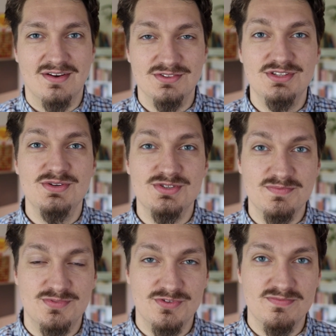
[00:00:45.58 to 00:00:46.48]
continuous
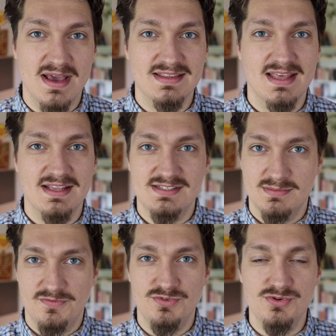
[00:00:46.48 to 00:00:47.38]
improvement, and
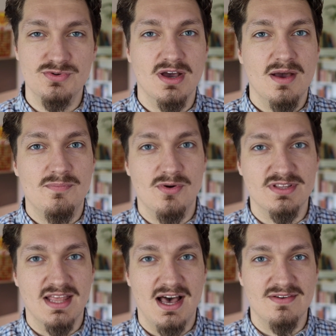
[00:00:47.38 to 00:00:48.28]
some of you
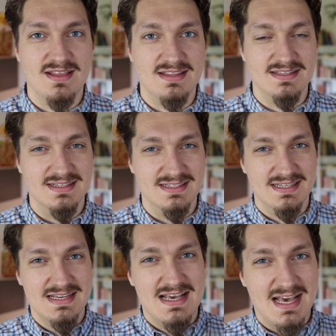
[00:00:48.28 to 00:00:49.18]
pointed out that the
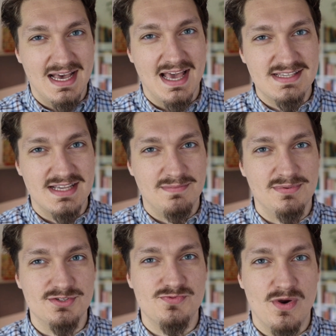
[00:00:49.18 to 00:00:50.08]

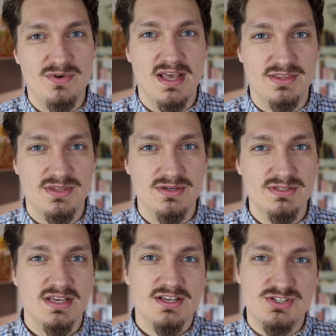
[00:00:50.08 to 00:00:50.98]
examples weren't that good.